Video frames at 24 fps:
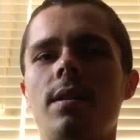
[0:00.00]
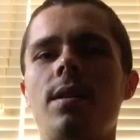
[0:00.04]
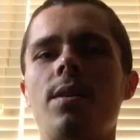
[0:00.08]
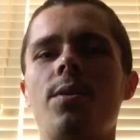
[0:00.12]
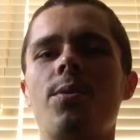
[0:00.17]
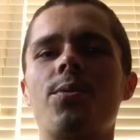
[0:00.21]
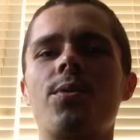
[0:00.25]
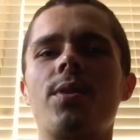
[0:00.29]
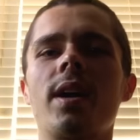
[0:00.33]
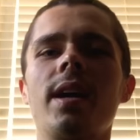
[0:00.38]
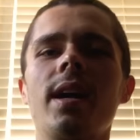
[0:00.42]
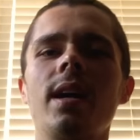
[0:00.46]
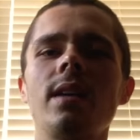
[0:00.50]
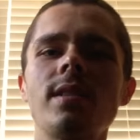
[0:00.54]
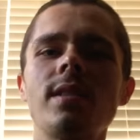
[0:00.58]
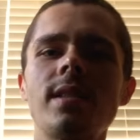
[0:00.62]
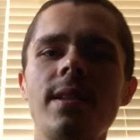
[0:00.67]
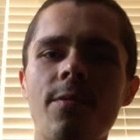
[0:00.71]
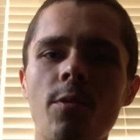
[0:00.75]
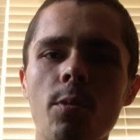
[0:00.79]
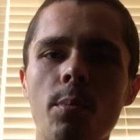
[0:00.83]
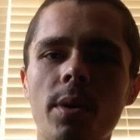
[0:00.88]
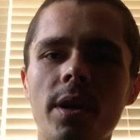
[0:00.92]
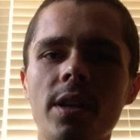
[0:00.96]
All right, how's
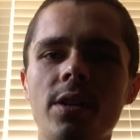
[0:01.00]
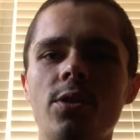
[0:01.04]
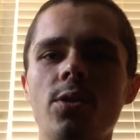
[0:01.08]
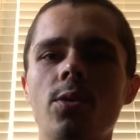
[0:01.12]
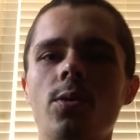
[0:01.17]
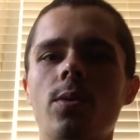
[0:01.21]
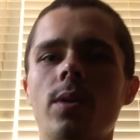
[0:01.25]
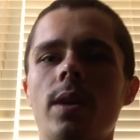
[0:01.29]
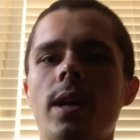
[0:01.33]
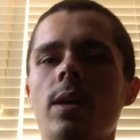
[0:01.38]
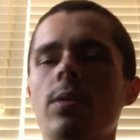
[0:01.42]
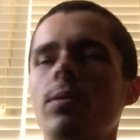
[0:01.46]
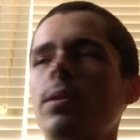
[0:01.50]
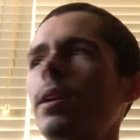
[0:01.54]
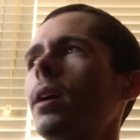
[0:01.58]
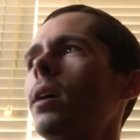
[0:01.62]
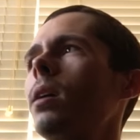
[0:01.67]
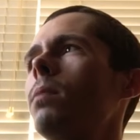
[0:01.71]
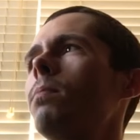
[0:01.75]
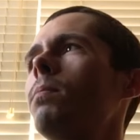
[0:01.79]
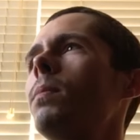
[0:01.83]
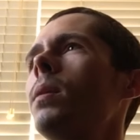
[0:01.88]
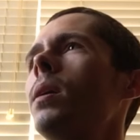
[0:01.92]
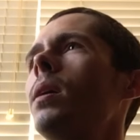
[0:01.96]
everybody doing out
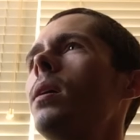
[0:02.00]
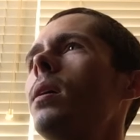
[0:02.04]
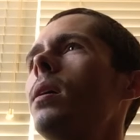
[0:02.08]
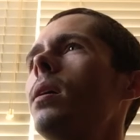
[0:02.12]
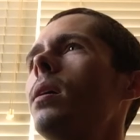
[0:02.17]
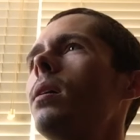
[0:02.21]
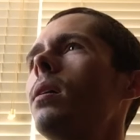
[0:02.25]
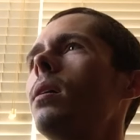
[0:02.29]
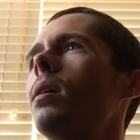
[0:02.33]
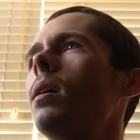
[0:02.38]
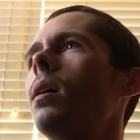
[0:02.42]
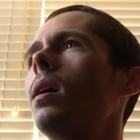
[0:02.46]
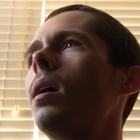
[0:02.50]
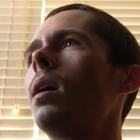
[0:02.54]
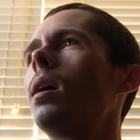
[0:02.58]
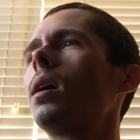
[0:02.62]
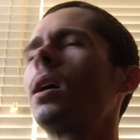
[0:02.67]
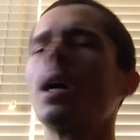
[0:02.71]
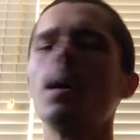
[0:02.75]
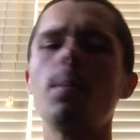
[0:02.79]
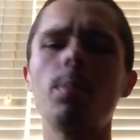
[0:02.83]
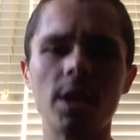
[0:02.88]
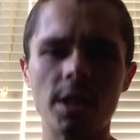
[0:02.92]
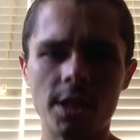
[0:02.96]
there? A
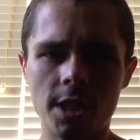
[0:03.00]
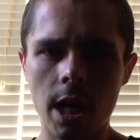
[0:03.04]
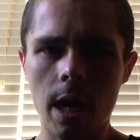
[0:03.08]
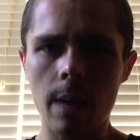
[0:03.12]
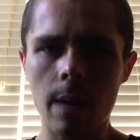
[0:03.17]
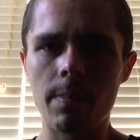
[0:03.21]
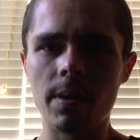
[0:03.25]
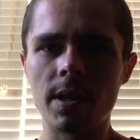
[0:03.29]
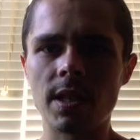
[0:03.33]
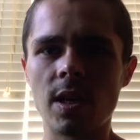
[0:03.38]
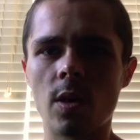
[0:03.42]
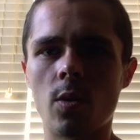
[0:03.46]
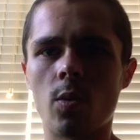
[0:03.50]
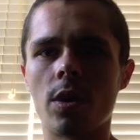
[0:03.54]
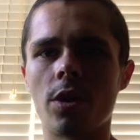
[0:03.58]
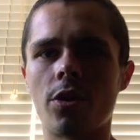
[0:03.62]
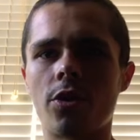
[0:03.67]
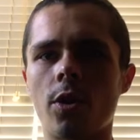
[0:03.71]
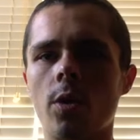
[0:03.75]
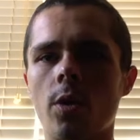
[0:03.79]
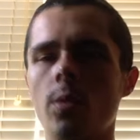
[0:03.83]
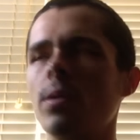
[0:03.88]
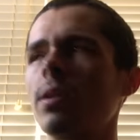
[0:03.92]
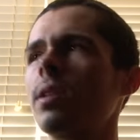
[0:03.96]
couple of topics I want to
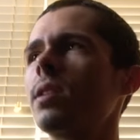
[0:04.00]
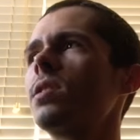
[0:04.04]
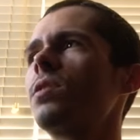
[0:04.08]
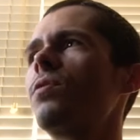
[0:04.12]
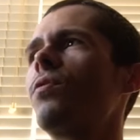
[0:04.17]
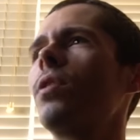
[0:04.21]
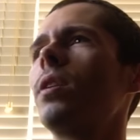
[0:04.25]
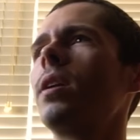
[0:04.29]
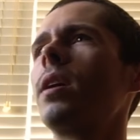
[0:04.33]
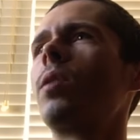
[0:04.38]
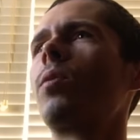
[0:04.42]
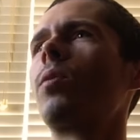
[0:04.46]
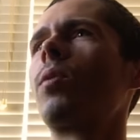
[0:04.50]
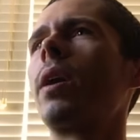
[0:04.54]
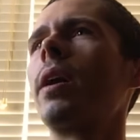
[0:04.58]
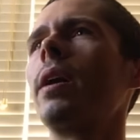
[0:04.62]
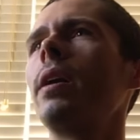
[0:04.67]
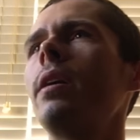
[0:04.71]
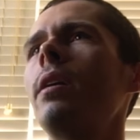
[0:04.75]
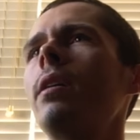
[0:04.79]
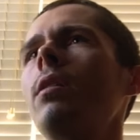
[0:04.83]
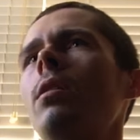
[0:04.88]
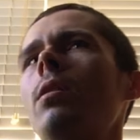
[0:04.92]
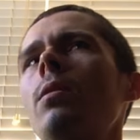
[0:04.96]
throw into this video right
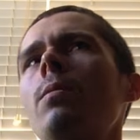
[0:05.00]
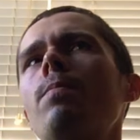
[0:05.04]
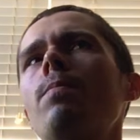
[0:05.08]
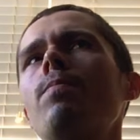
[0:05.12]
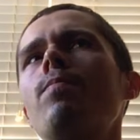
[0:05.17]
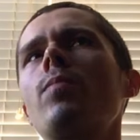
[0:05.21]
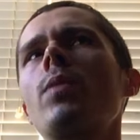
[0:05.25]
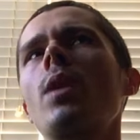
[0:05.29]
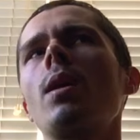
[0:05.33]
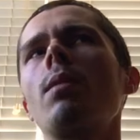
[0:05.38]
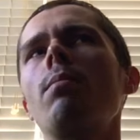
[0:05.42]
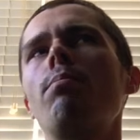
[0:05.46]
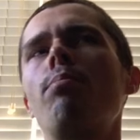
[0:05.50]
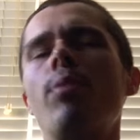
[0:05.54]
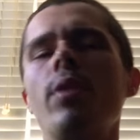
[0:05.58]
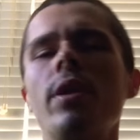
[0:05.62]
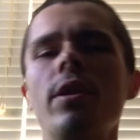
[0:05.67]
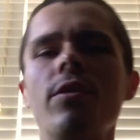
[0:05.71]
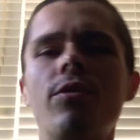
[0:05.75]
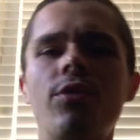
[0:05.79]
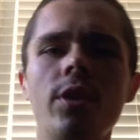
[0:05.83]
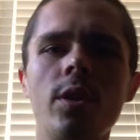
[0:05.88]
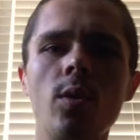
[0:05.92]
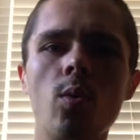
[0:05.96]
here.
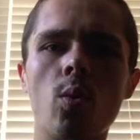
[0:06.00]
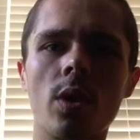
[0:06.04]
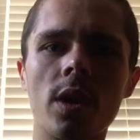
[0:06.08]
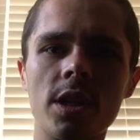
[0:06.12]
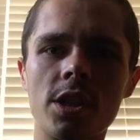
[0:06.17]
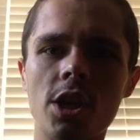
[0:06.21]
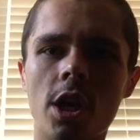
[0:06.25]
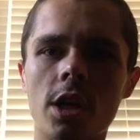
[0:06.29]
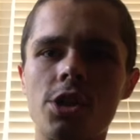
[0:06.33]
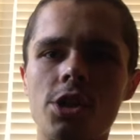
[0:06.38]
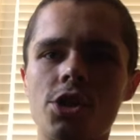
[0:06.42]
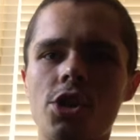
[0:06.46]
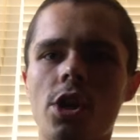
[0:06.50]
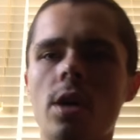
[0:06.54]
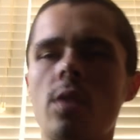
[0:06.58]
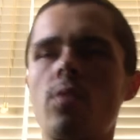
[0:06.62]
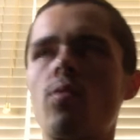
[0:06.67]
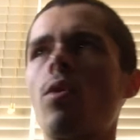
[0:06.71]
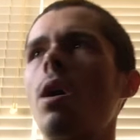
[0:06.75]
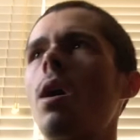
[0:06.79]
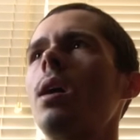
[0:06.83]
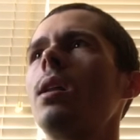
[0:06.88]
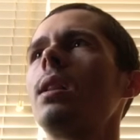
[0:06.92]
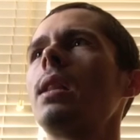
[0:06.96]
Briefly want to touch on
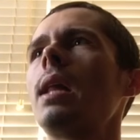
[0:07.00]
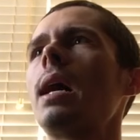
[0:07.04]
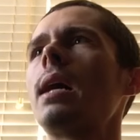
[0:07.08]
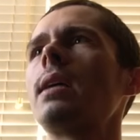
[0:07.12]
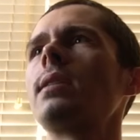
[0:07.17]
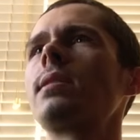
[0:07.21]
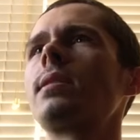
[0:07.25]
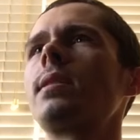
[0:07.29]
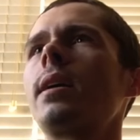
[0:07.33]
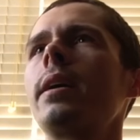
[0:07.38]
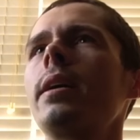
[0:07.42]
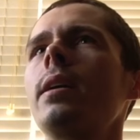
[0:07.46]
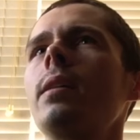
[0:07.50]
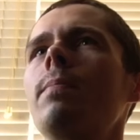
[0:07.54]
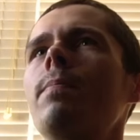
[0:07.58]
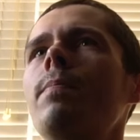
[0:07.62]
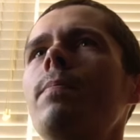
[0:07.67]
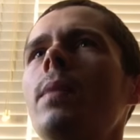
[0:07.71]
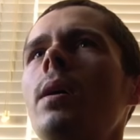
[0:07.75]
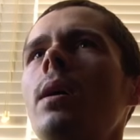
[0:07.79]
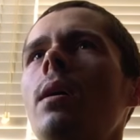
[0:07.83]
Raw last night.